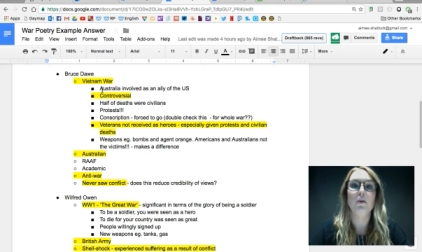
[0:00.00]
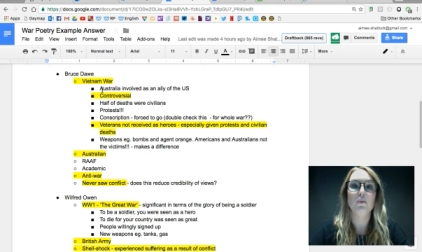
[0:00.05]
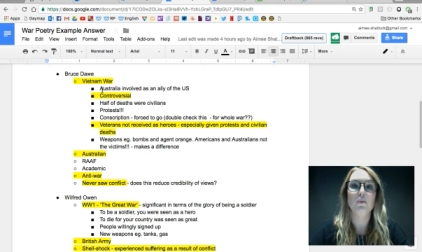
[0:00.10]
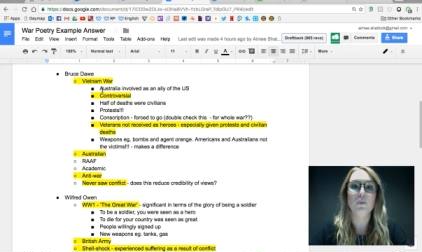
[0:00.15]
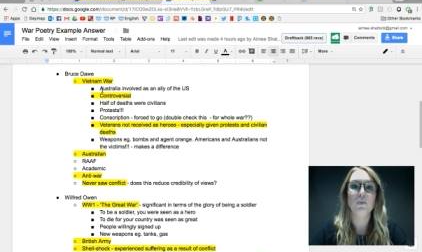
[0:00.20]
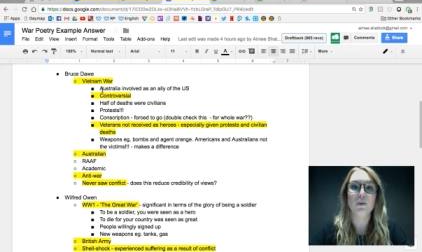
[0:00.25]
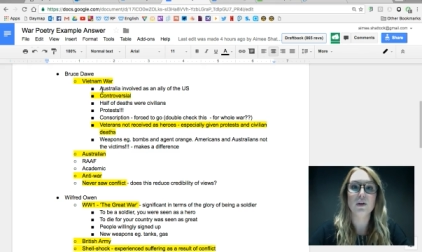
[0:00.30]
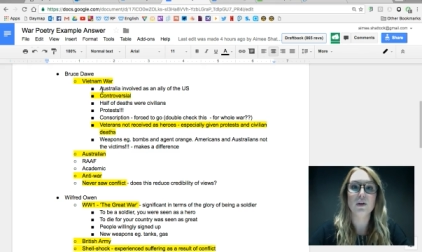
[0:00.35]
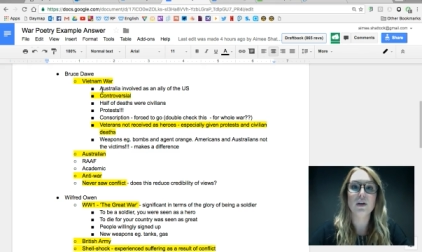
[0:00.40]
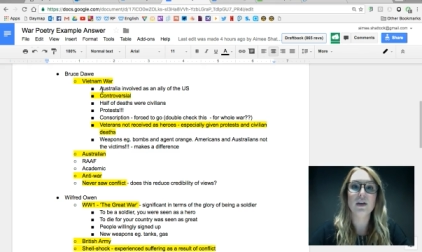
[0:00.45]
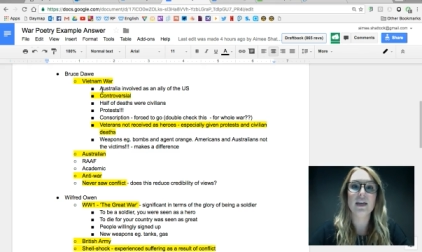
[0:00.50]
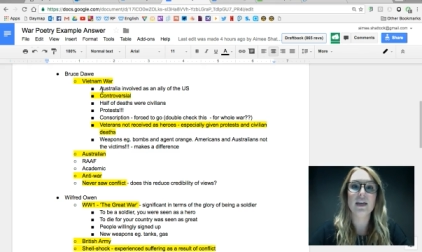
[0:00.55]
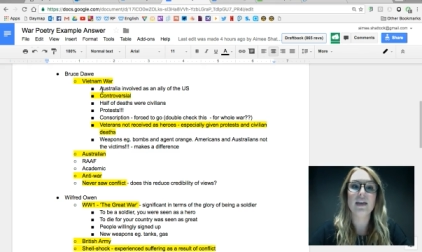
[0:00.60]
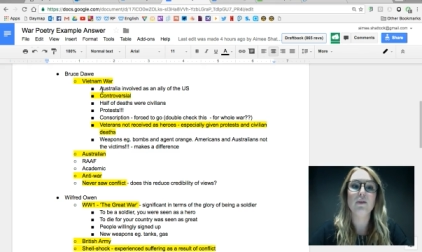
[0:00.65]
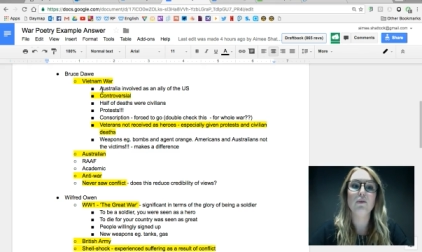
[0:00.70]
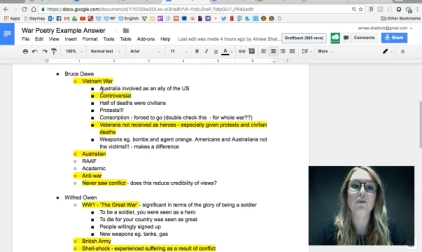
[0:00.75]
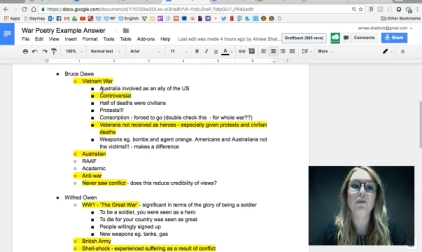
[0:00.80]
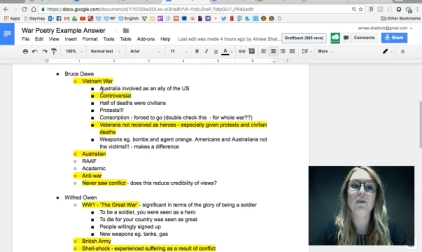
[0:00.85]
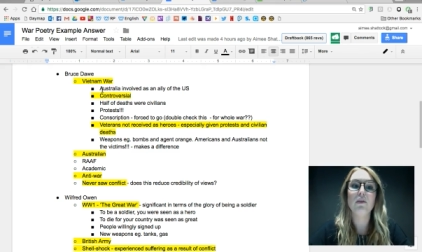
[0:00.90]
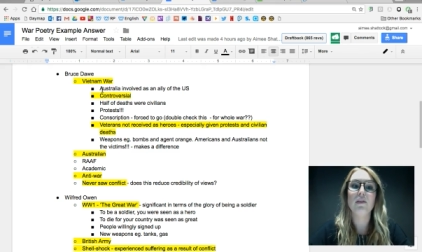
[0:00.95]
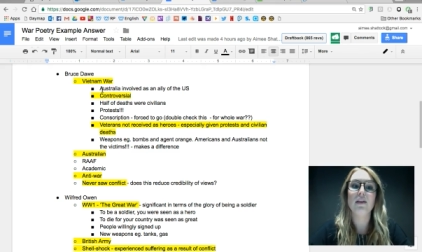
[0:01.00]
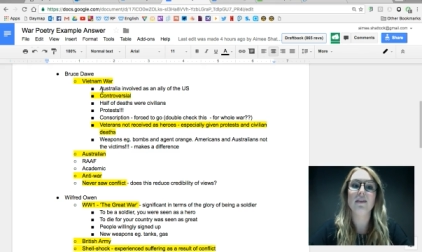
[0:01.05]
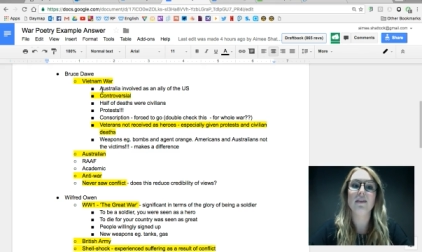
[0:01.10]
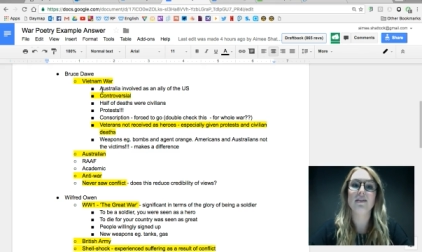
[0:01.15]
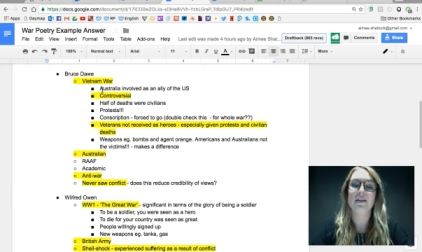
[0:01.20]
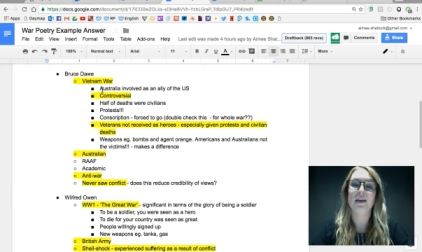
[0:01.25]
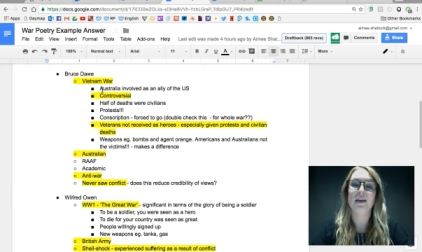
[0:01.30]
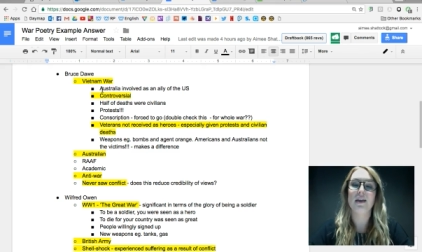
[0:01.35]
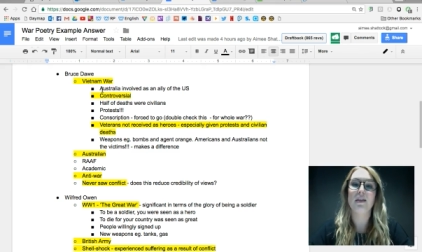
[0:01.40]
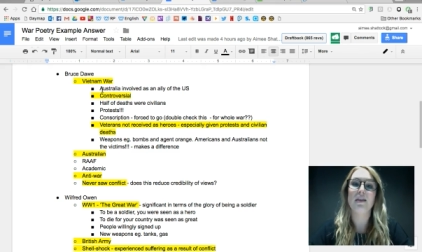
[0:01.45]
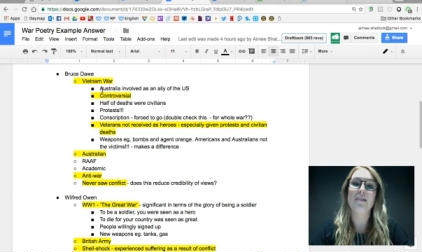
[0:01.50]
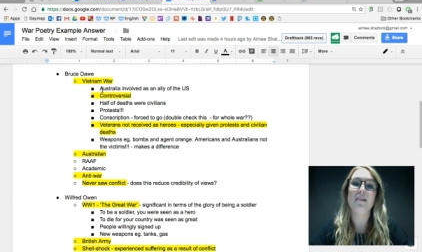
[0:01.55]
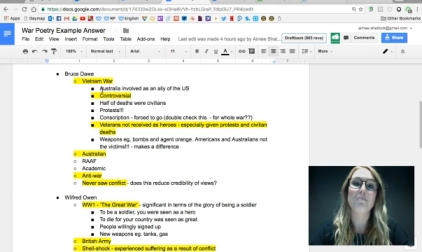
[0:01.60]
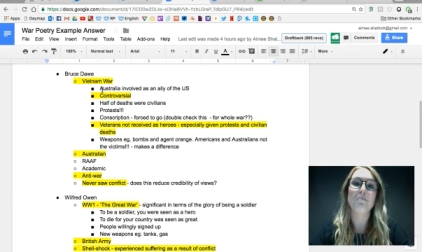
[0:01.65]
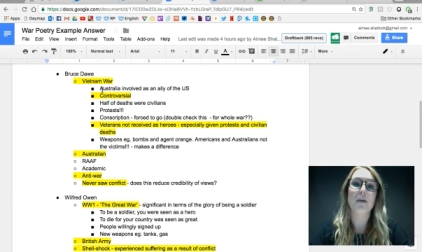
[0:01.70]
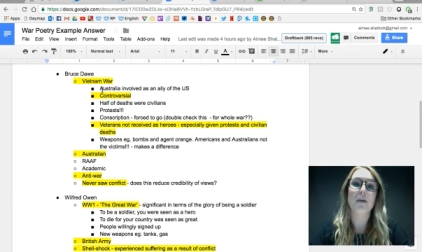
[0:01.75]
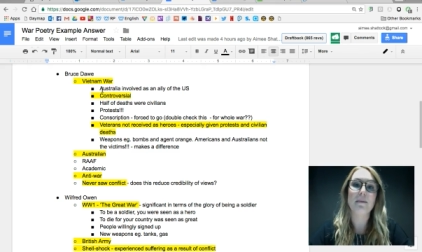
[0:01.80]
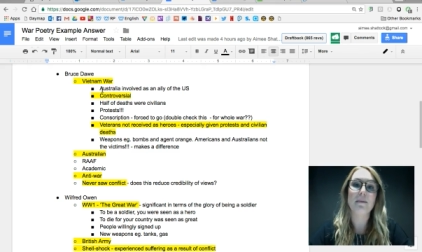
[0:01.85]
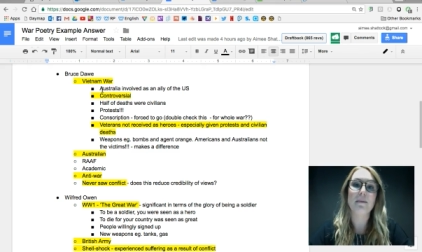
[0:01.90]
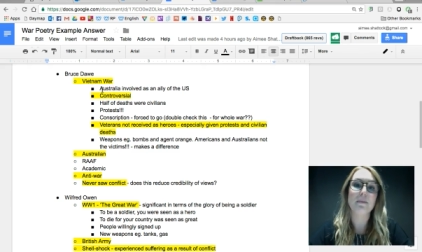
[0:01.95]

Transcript: work and all the things that I think might